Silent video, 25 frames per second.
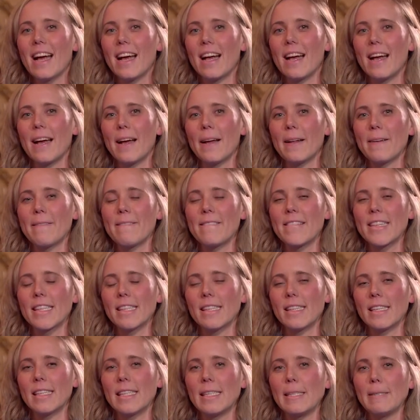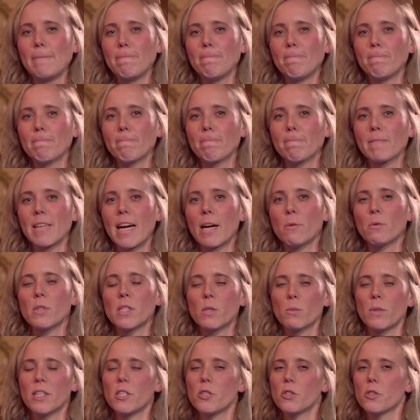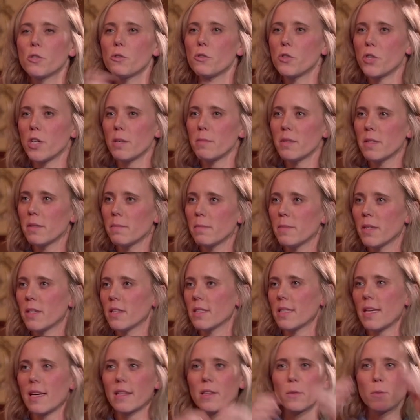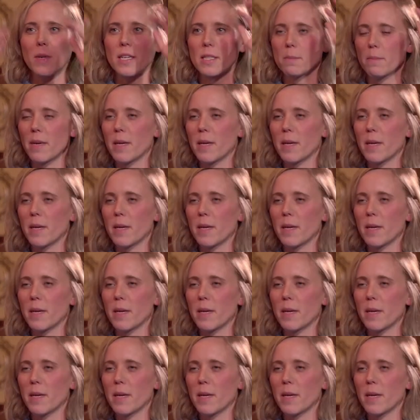And I will switch to German because otherwise my